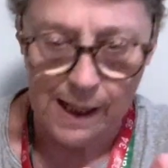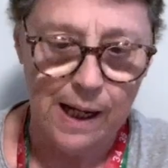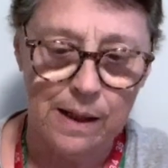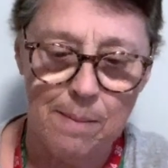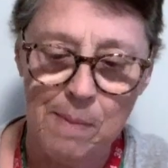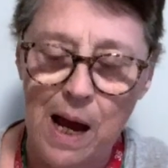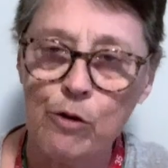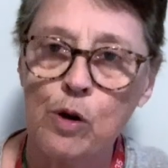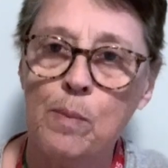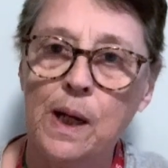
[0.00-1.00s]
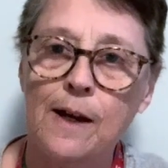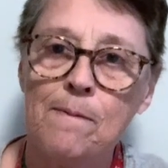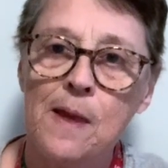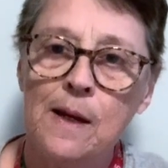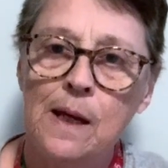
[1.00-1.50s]
and the macrame,
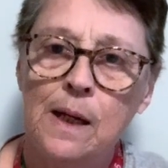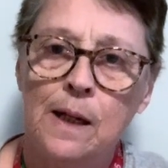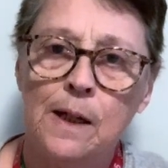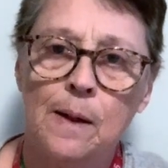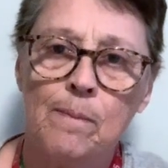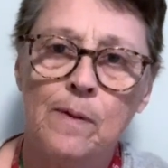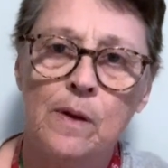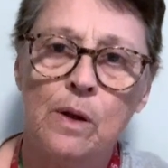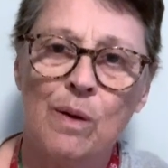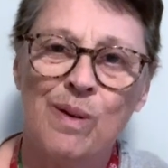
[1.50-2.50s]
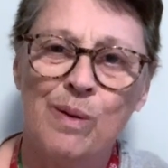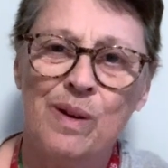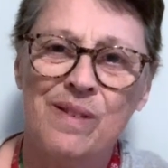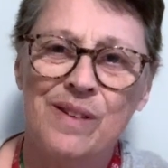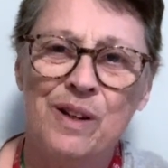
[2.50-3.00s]
you
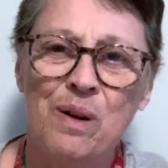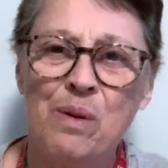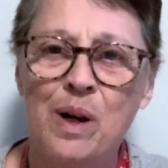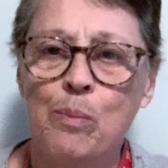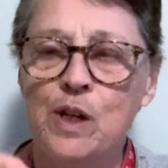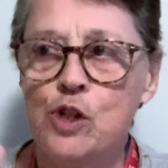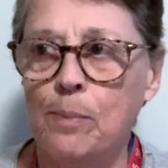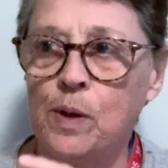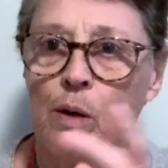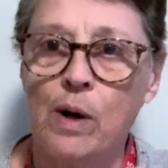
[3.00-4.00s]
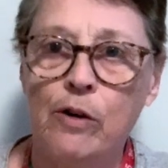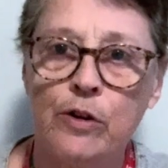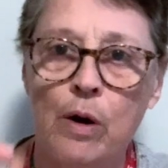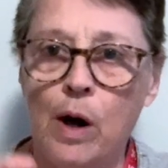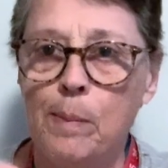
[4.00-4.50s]
don't want to be jumping around to
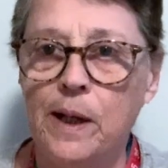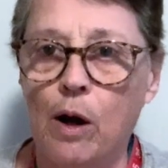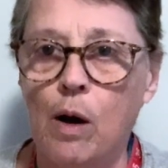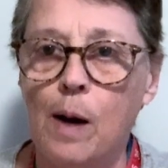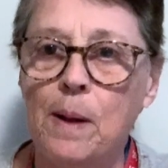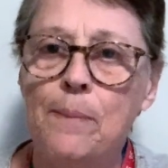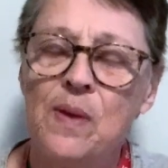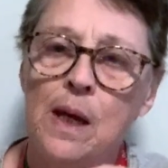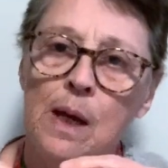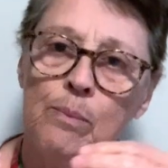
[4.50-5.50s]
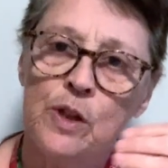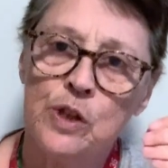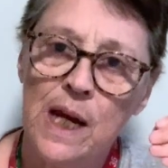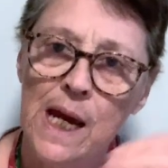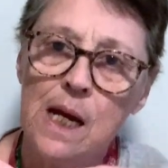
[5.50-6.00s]
hobby, but
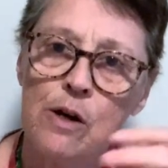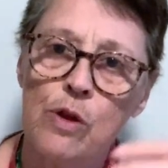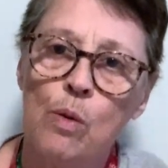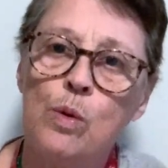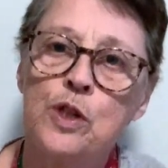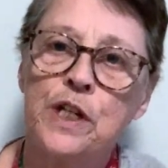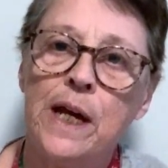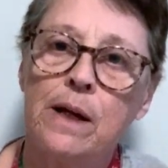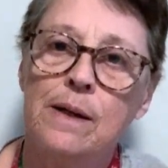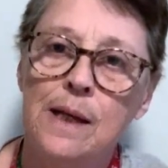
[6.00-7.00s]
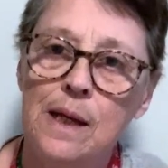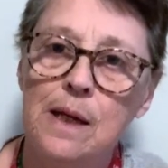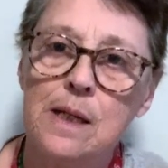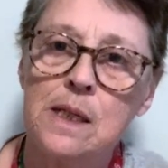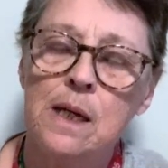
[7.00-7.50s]
take those
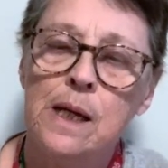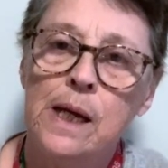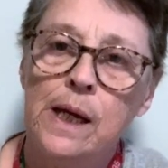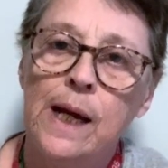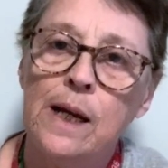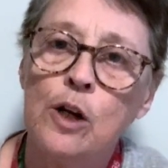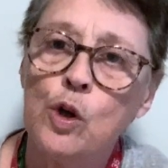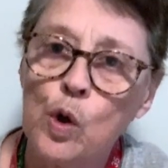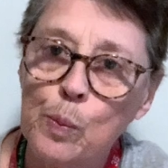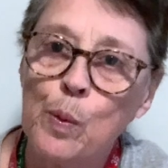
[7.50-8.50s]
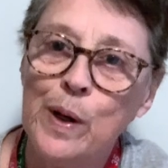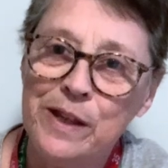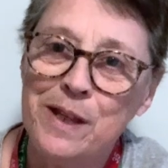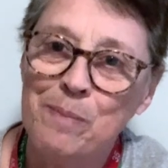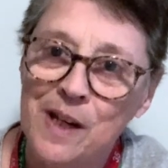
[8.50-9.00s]
techniques and
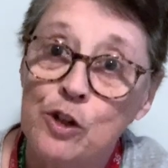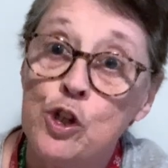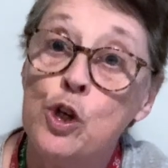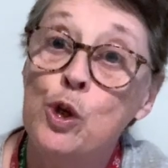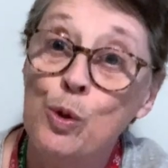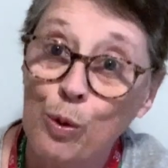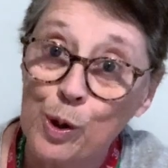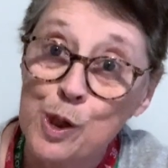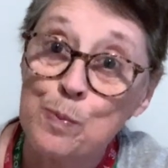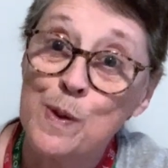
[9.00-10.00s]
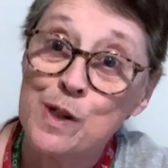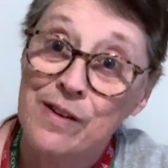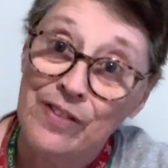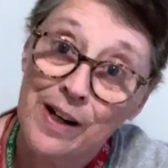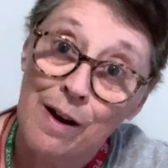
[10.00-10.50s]
incorporate them into your
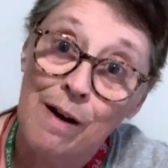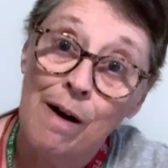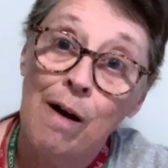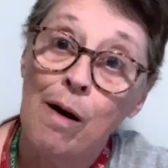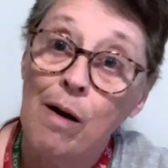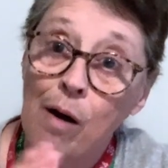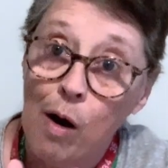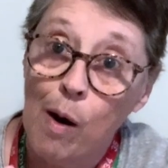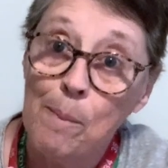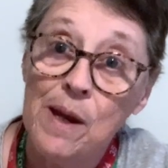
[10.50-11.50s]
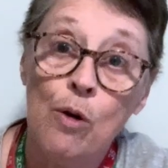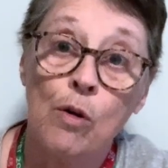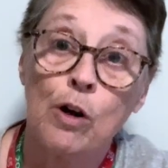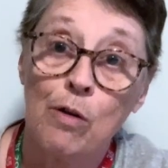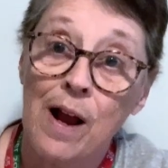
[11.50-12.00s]
specific hobby
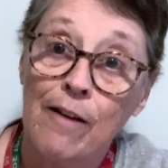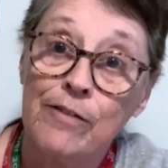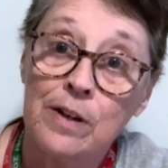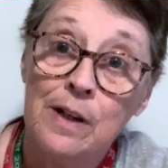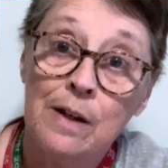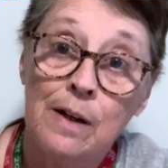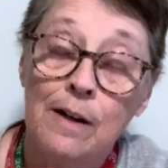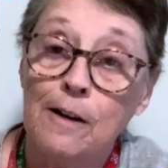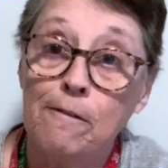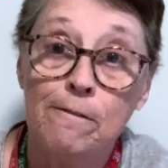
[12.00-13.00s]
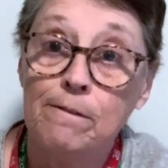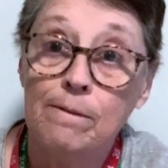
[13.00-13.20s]
or craft of